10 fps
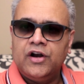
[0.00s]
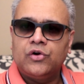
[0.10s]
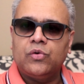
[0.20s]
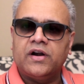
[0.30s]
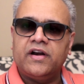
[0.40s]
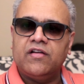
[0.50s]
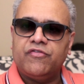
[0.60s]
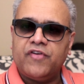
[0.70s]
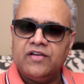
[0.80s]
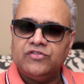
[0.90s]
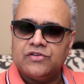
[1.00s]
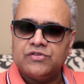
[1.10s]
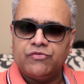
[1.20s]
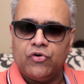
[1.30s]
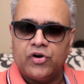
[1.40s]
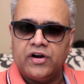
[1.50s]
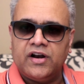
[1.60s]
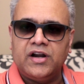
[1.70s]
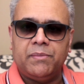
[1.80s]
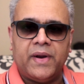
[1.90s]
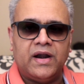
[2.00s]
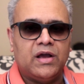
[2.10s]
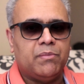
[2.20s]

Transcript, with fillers: to one hundred five thousand four hundred dollars depending